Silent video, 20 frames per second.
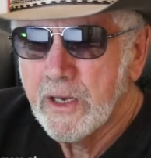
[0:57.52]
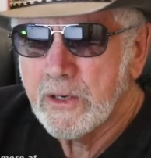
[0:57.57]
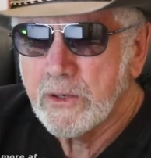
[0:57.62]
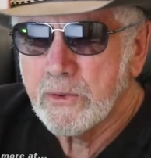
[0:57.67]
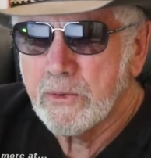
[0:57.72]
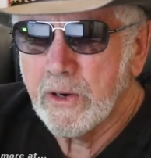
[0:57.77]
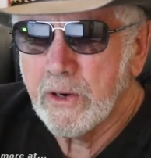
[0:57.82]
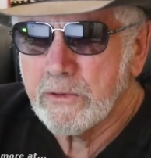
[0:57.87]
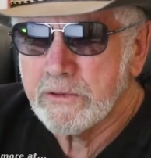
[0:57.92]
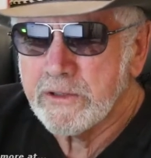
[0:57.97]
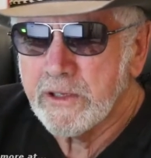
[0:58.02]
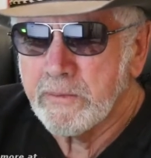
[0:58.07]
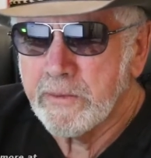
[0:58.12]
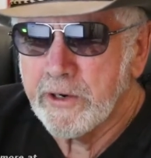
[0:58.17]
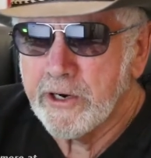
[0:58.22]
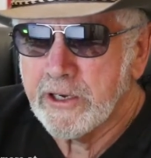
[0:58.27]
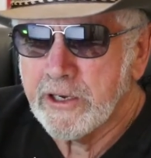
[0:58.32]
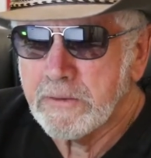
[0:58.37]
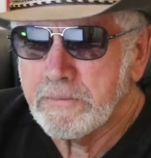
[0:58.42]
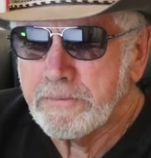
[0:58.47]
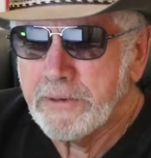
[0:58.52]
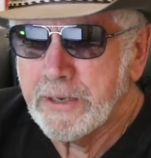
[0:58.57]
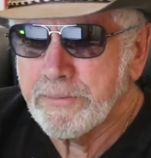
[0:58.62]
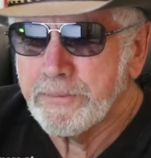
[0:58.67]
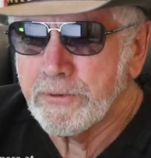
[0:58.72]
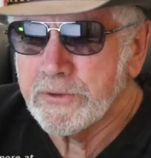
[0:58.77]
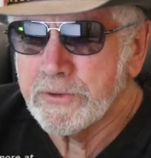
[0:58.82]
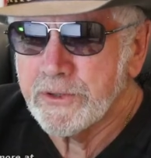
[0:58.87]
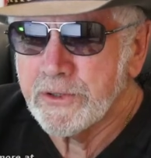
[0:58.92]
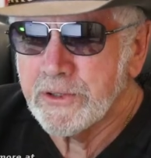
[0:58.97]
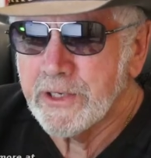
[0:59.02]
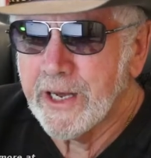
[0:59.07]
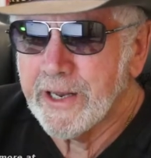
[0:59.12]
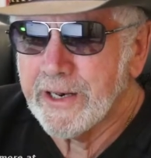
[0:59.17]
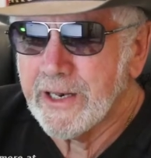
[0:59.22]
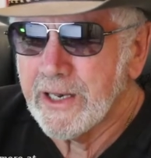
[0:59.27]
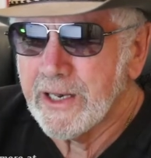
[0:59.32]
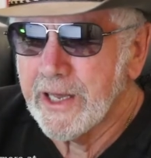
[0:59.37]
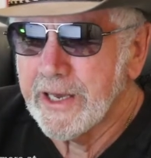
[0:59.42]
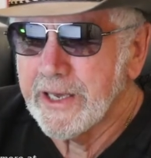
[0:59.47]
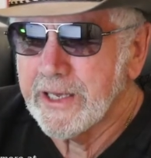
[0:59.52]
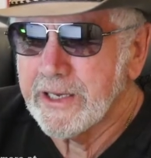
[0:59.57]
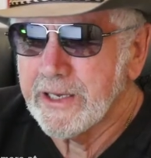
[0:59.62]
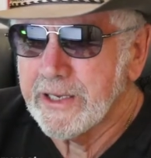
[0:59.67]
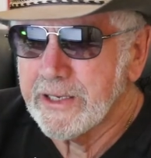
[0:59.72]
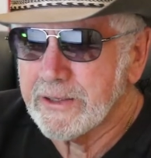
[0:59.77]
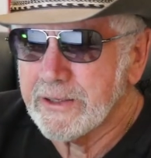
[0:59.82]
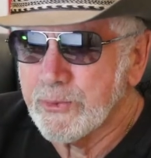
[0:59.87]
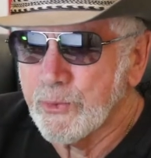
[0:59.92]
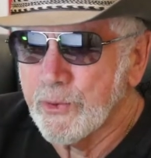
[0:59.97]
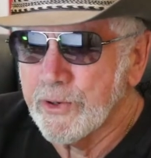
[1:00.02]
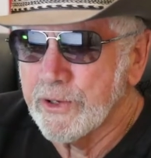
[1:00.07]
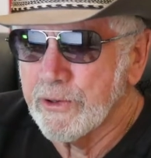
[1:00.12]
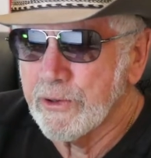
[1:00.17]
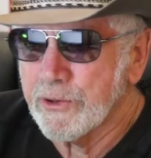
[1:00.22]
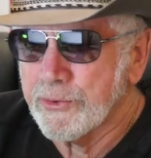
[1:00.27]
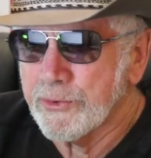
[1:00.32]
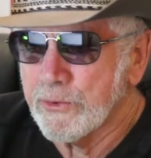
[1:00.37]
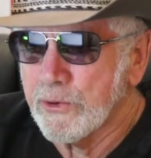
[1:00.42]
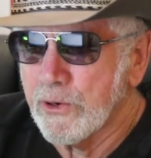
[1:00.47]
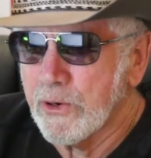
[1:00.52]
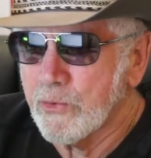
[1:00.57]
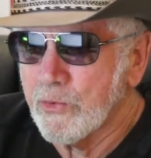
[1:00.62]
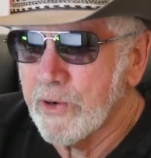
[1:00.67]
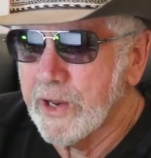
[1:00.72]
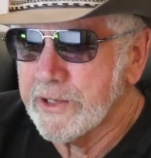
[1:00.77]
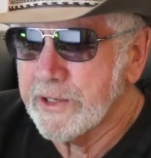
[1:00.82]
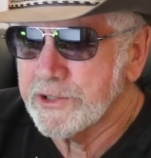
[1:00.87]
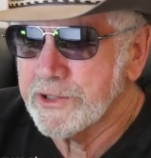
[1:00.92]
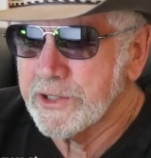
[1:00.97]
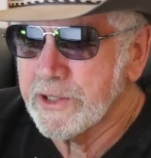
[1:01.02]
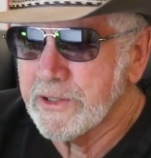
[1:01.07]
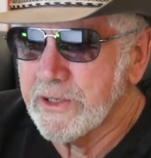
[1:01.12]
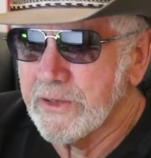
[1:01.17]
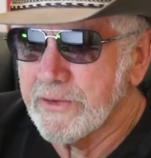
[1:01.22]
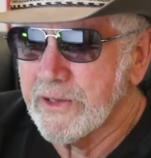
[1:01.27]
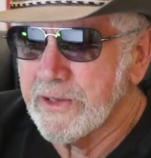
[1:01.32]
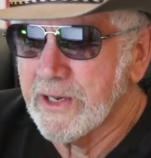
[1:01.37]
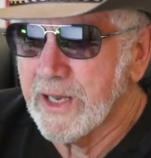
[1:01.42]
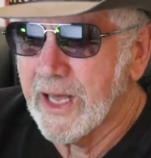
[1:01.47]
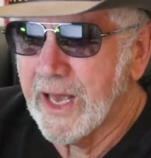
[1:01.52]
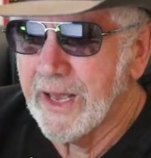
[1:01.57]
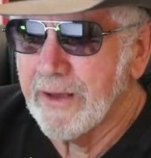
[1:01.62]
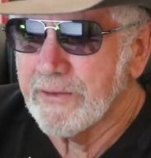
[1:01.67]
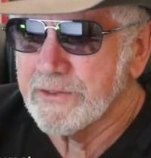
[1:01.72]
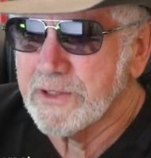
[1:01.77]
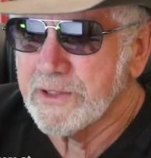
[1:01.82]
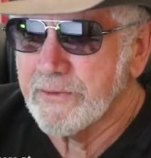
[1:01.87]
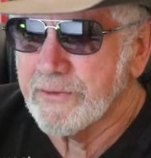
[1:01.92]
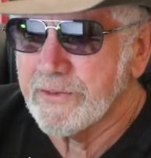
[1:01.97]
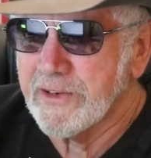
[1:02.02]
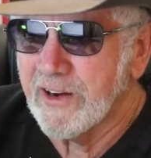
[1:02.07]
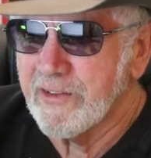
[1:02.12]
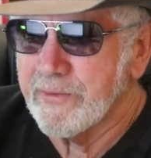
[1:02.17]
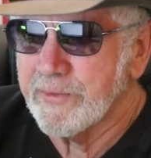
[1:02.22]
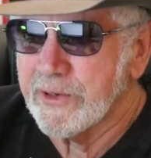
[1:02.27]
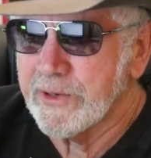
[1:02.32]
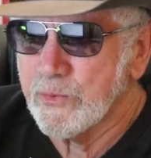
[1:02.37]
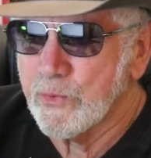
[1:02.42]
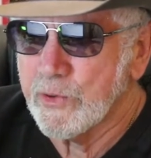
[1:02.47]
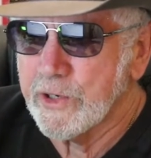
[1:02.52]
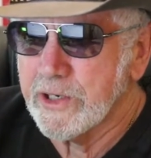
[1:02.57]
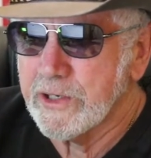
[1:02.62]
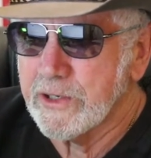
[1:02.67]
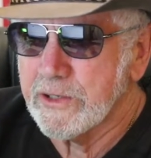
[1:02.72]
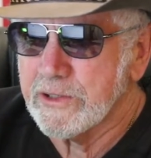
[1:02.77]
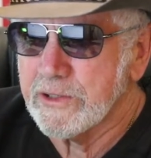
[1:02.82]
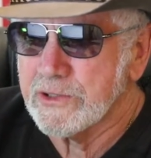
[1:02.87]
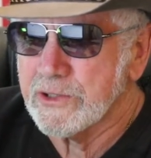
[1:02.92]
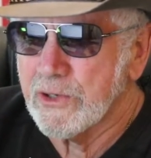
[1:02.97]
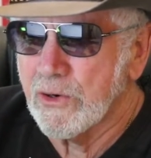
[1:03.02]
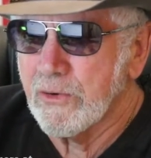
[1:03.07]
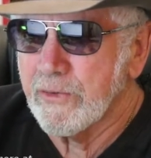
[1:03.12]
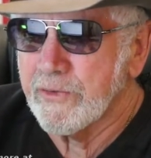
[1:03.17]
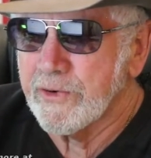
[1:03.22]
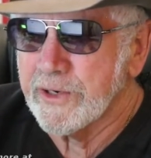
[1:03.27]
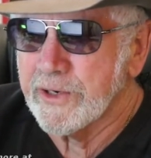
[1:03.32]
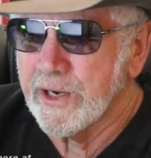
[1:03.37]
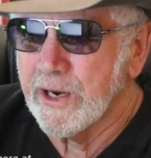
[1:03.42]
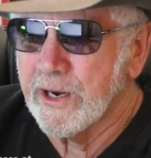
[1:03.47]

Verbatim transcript: Quote, the American people do not like it when you throw a wrench into the lives of government workers over an